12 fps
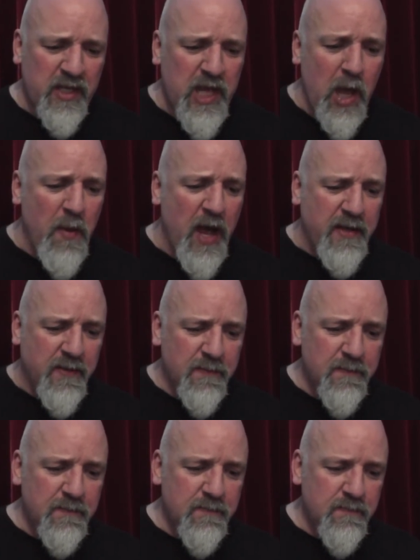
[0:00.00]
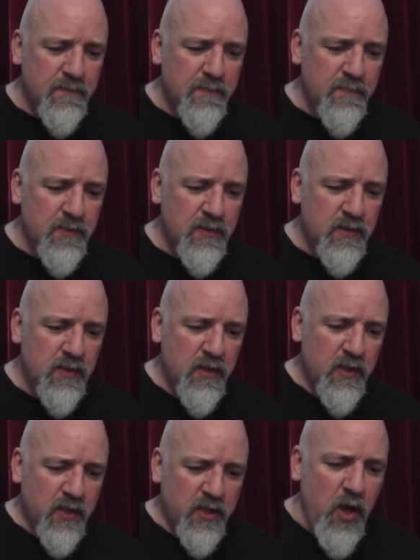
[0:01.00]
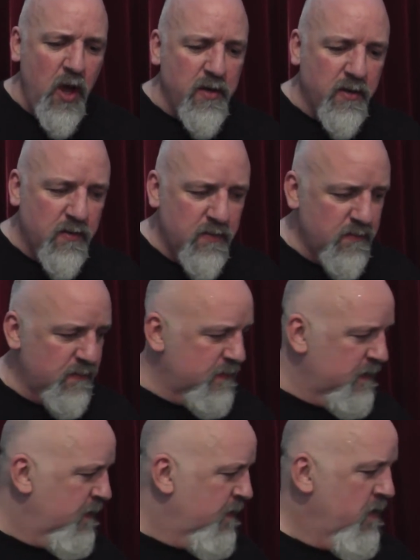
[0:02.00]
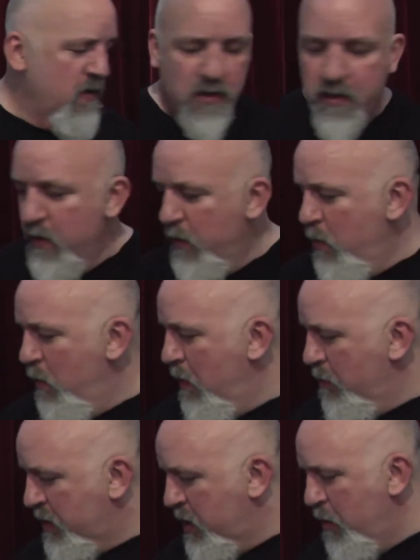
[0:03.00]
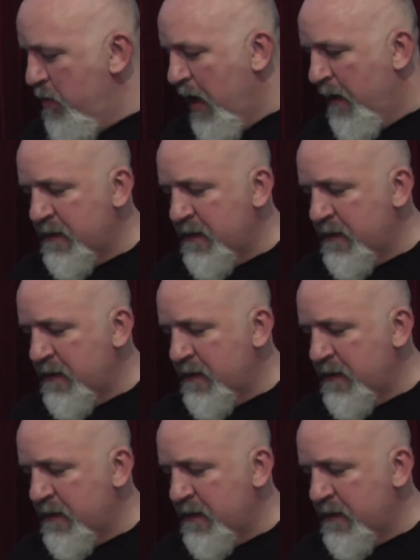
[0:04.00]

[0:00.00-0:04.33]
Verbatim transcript: Go away. Go on. Or I'll kill you.